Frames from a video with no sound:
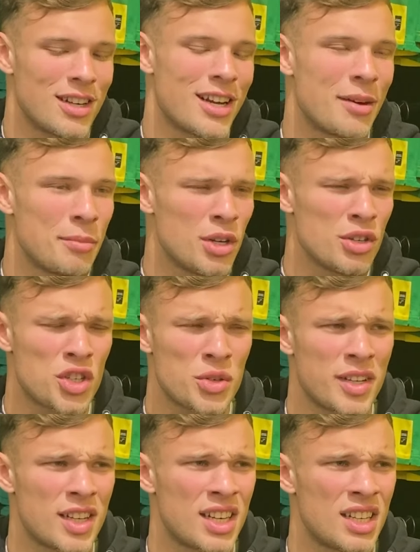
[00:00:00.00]
yeah, I'm used
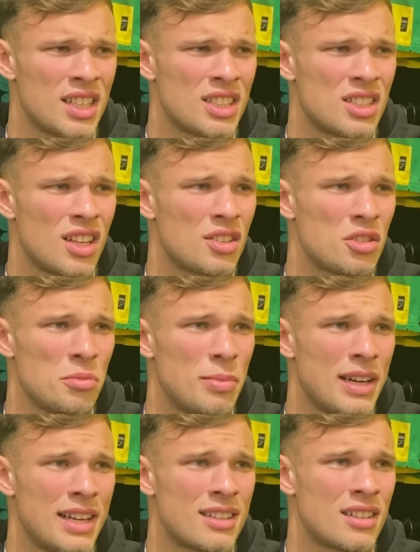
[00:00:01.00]
to it and it's not too
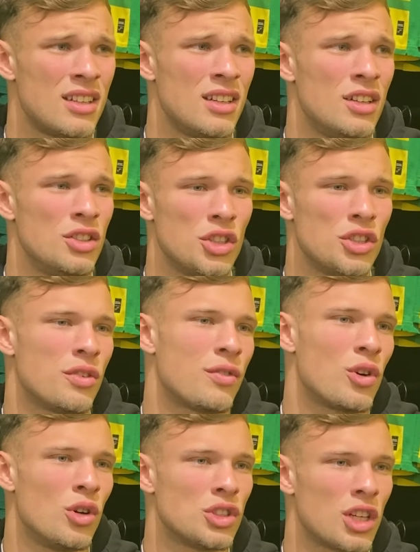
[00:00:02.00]
bad. Just,
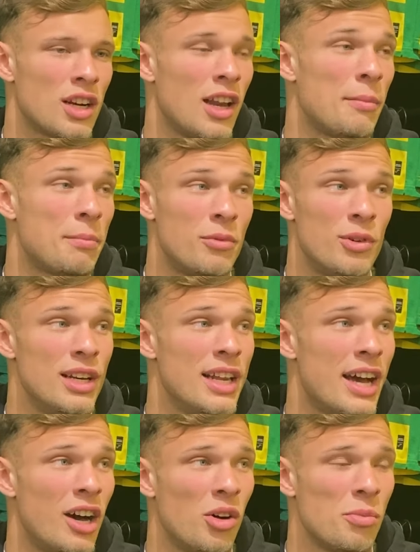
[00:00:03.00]
of course, the club really
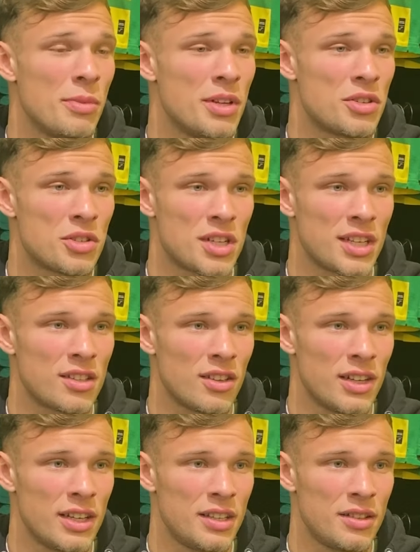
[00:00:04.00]
helped me to
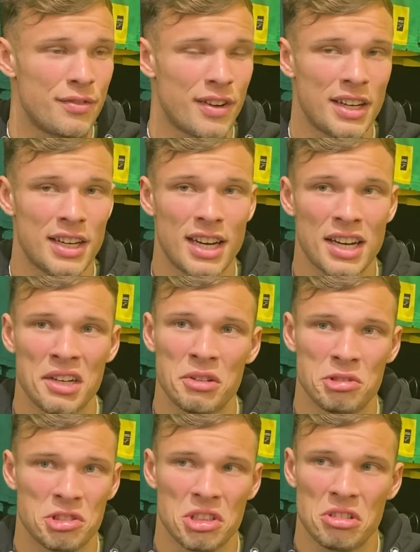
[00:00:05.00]
settle in, find a
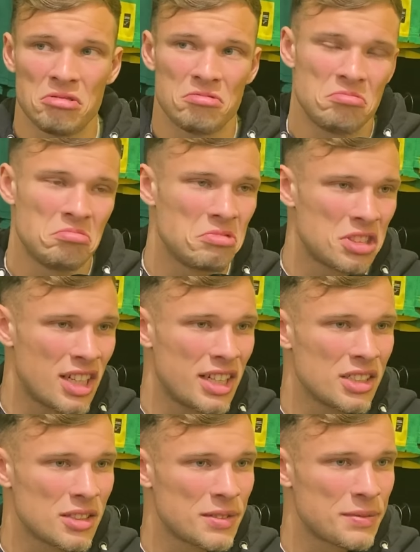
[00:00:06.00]
house, so it's nice.